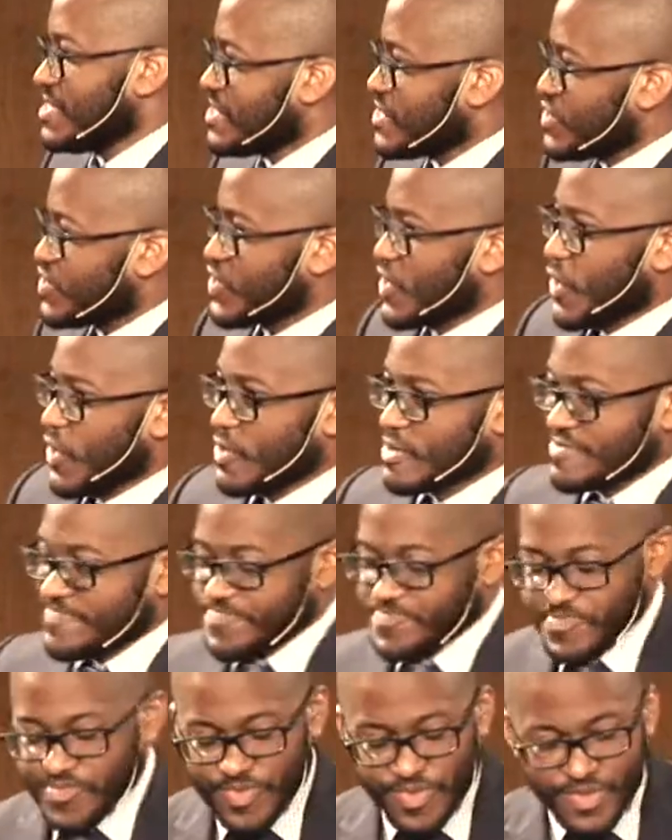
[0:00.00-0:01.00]
So
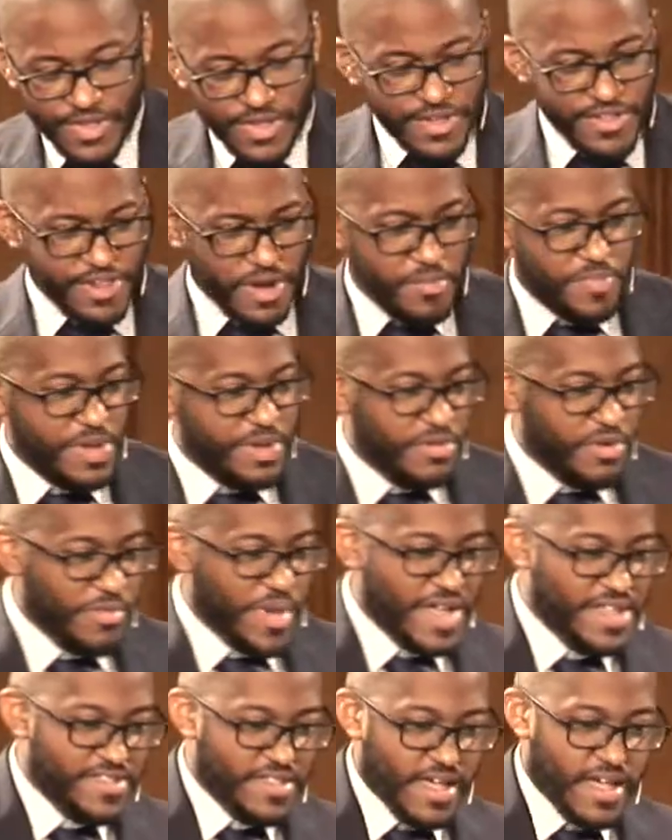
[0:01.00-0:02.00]
some people
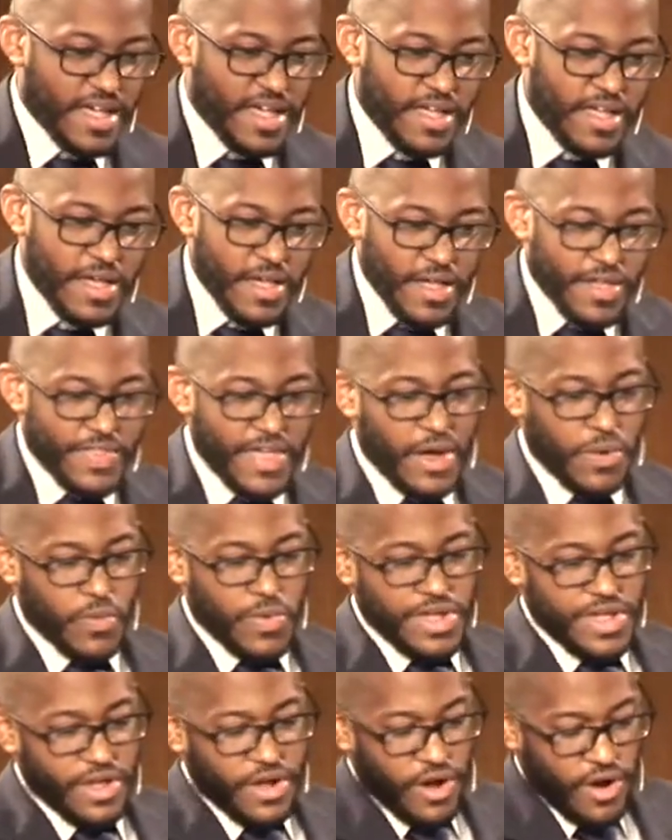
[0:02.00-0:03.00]
may say that
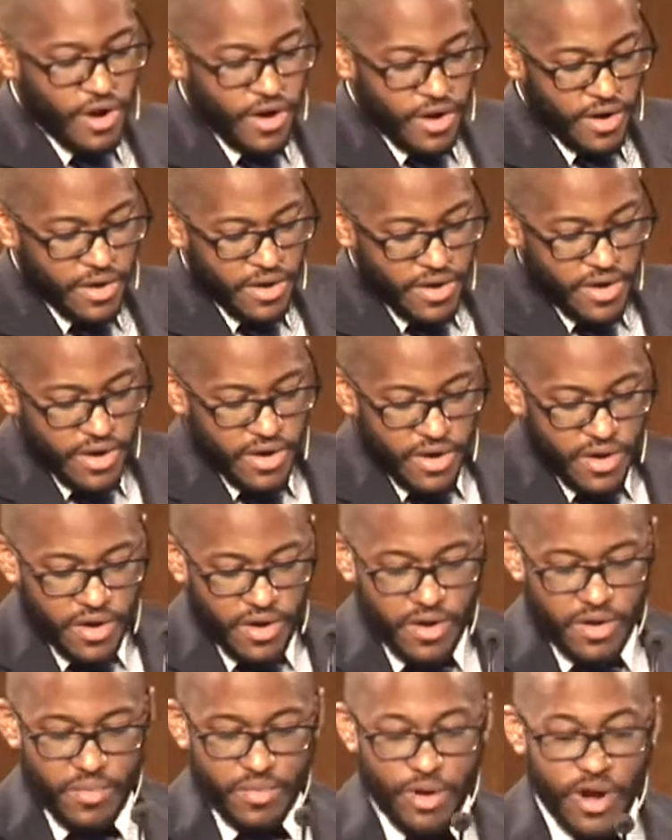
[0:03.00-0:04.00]
we are
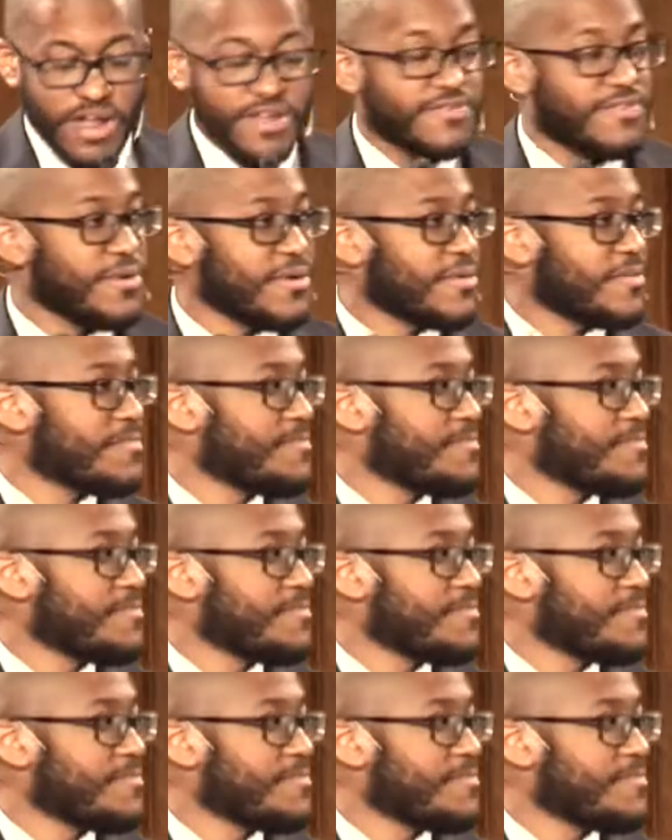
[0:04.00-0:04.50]
prideful.